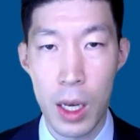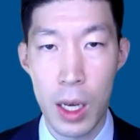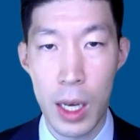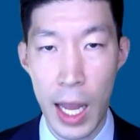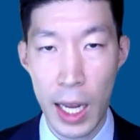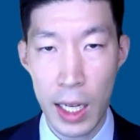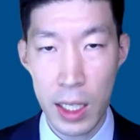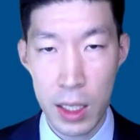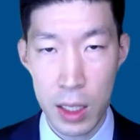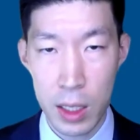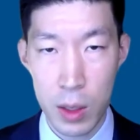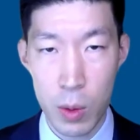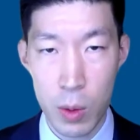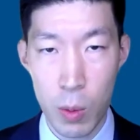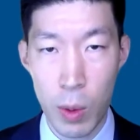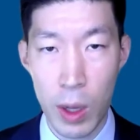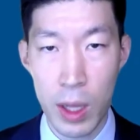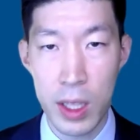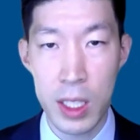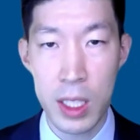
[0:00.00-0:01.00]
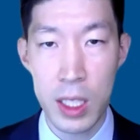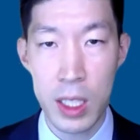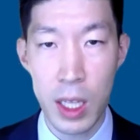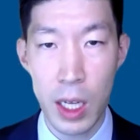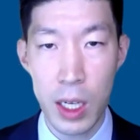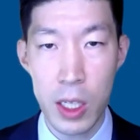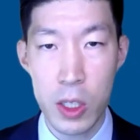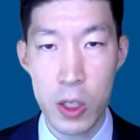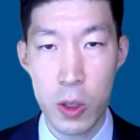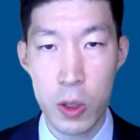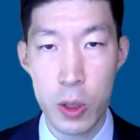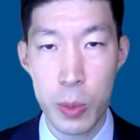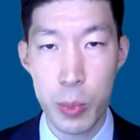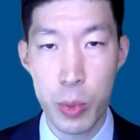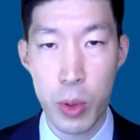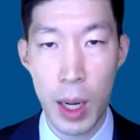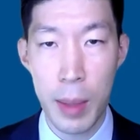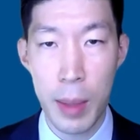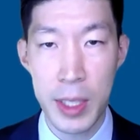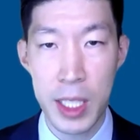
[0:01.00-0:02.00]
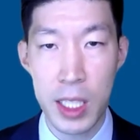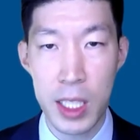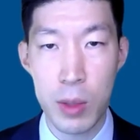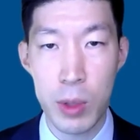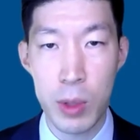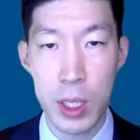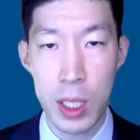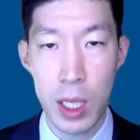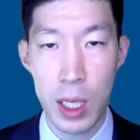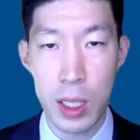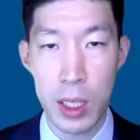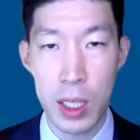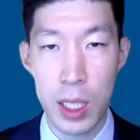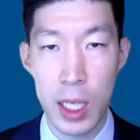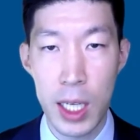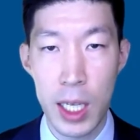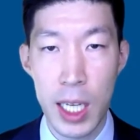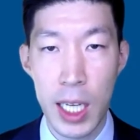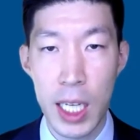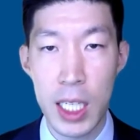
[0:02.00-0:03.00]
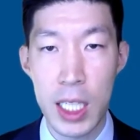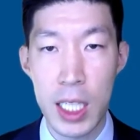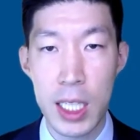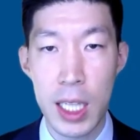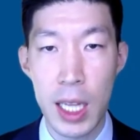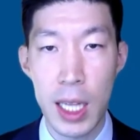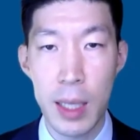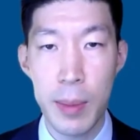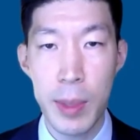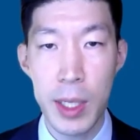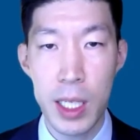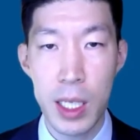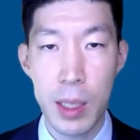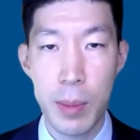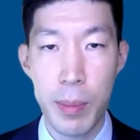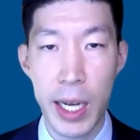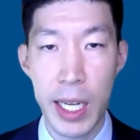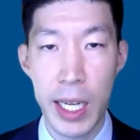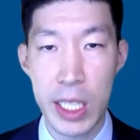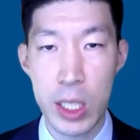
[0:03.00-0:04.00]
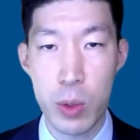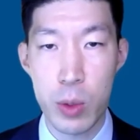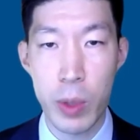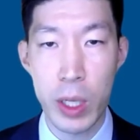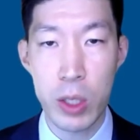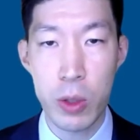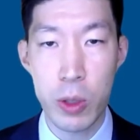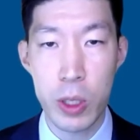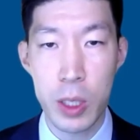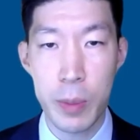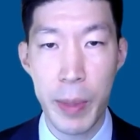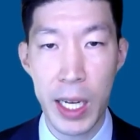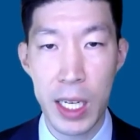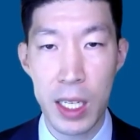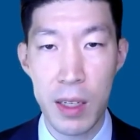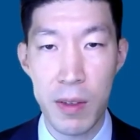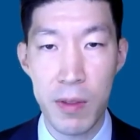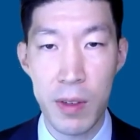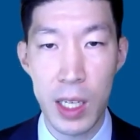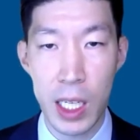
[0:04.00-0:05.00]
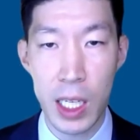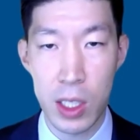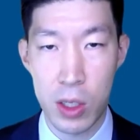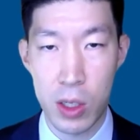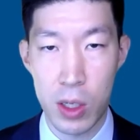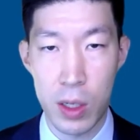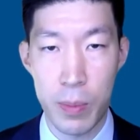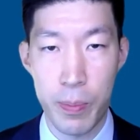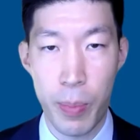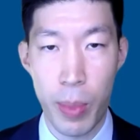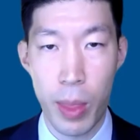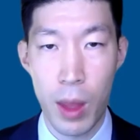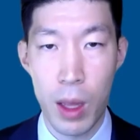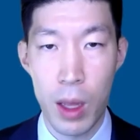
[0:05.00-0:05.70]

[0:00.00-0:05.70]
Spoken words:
Next, while this study shows promising results, it is limited by its retrospective nature.